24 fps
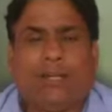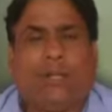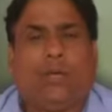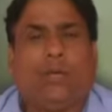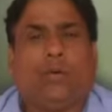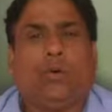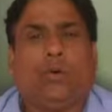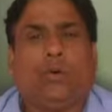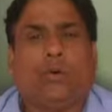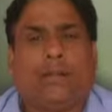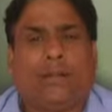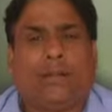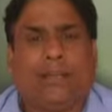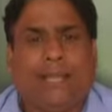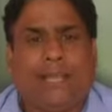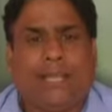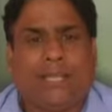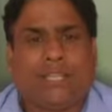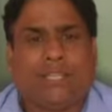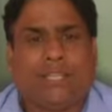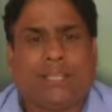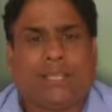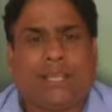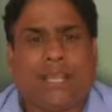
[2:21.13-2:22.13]
No
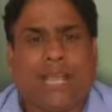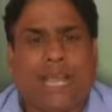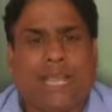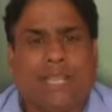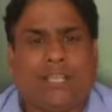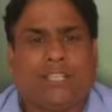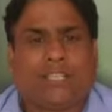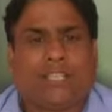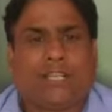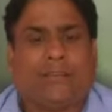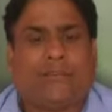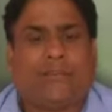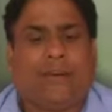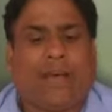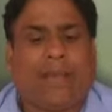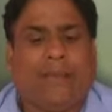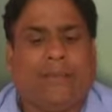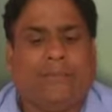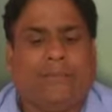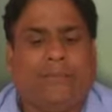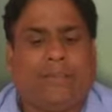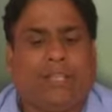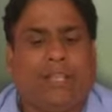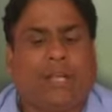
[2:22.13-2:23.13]
creature can
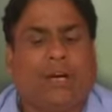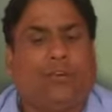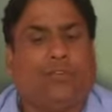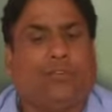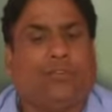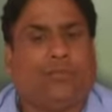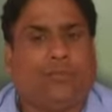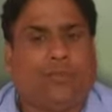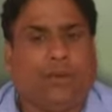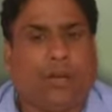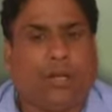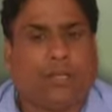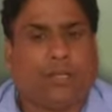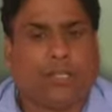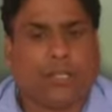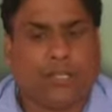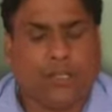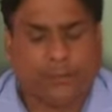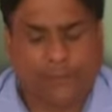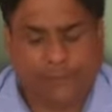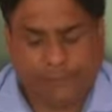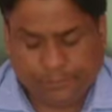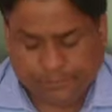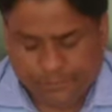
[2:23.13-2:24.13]
survive without
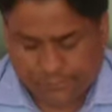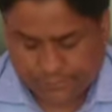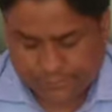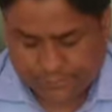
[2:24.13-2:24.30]
water.